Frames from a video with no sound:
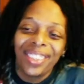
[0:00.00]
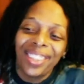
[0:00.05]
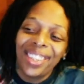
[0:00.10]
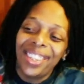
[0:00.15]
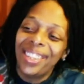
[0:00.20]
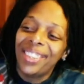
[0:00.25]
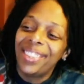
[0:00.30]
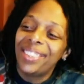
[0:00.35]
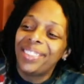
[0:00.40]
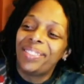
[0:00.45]
you
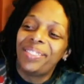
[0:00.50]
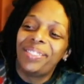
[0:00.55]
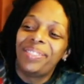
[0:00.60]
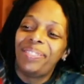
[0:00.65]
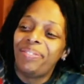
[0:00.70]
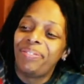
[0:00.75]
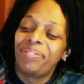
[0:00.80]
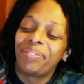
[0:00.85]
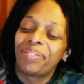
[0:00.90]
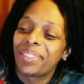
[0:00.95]
know,
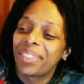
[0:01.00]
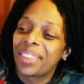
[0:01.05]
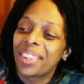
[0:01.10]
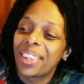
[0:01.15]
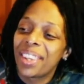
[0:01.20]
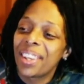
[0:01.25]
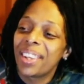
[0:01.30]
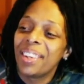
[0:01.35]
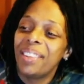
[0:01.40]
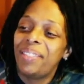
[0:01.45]

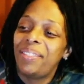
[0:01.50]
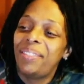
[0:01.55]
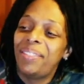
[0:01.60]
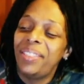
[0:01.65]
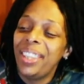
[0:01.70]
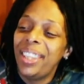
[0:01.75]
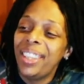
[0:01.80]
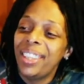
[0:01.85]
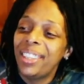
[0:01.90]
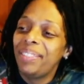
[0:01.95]

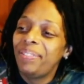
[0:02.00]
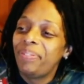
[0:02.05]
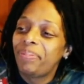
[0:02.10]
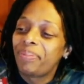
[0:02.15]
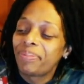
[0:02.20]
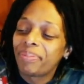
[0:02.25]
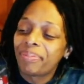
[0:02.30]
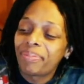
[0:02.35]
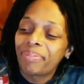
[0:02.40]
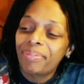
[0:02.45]
freaking
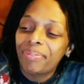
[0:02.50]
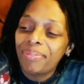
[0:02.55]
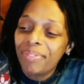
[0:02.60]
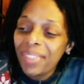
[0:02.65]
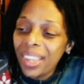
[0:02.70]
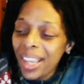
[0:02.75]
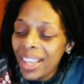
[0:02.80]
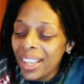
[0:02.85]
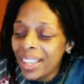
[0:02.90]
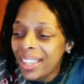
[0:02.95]

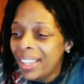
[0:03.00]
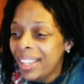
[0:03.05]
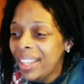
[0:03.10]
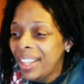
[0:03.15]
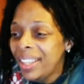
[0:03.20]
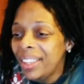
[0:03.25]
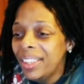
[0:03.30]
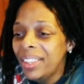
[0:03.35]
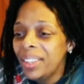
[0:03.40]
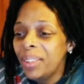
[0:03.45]

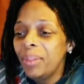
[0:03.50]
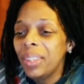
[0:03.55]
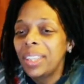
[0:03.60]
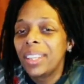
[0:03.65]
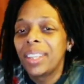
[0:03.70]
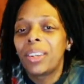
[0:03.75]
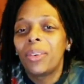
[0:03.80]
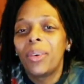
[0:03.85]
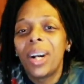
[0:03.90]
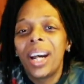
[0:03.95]
thing, you know, with
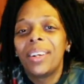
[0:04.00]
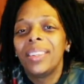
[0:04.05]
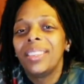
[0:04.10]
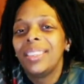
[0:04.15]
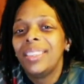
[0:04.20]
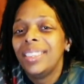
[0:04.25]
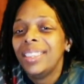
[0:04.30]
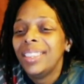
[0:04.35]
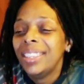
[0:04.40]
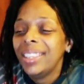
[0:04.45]
the crowd,
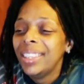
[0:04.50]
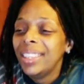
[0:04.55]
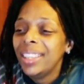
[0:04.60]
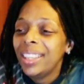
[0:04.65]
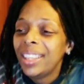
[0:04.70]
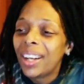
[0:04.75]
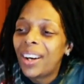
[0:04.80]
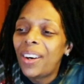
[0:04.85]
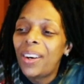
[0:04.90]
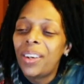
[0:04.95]

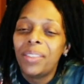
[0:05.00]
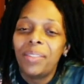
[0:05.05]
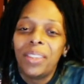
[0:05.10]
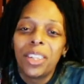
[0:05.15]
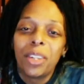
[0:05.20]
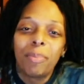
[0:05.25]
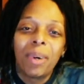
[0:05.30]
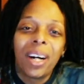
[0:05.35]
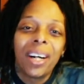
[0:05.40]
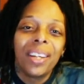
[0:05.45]
call and
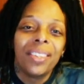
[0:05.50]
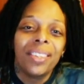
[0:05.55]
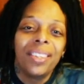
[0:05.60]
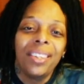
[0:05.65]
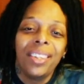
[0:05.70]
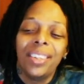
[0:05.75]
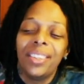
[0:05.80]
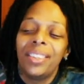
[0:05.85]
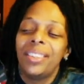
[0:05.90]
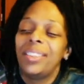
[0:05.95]
response,
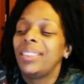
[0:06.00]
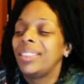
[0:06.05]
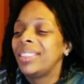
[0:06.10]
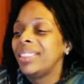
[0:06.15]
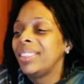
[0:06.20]
you know,